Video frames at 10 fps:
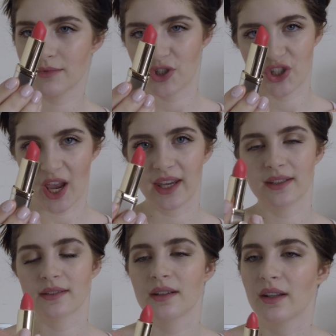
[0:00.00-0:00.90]

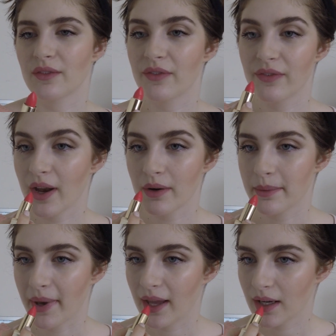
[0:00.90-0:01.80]
shade and
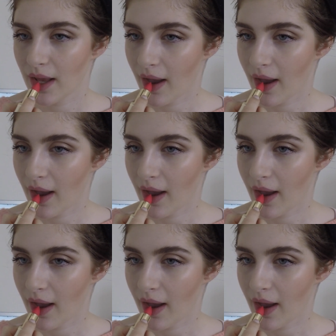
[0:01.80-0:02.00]
very matte.